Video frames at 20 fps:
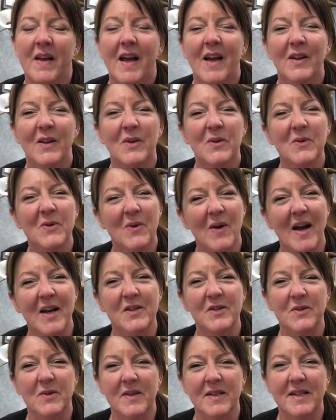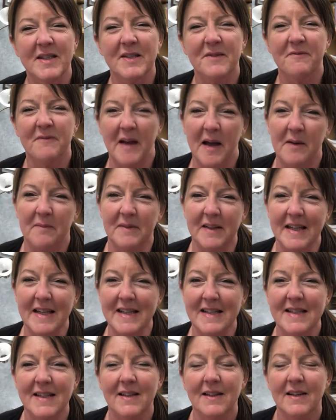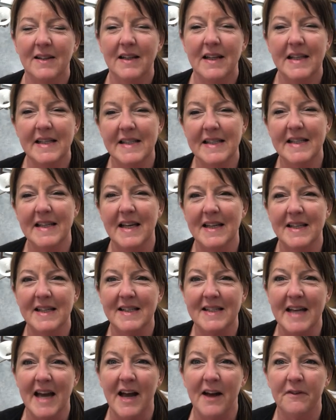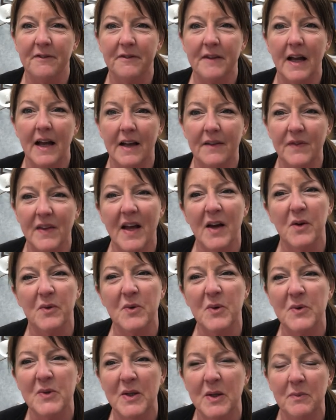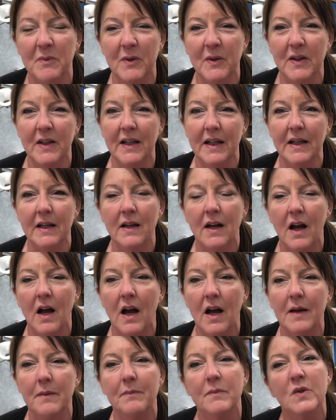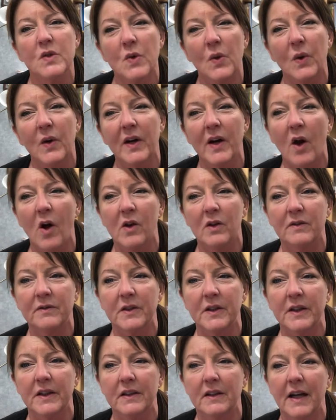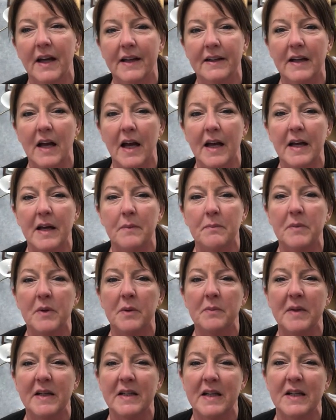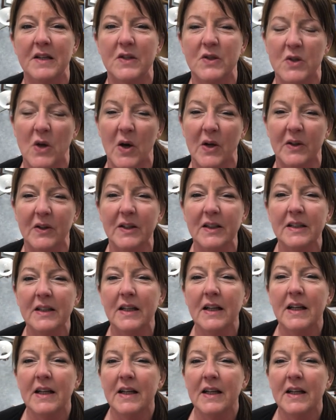Hello graduates, families, ECS staff, and the Elrose community. I'm Tori Oliver and I am Bill McKnight's daughter.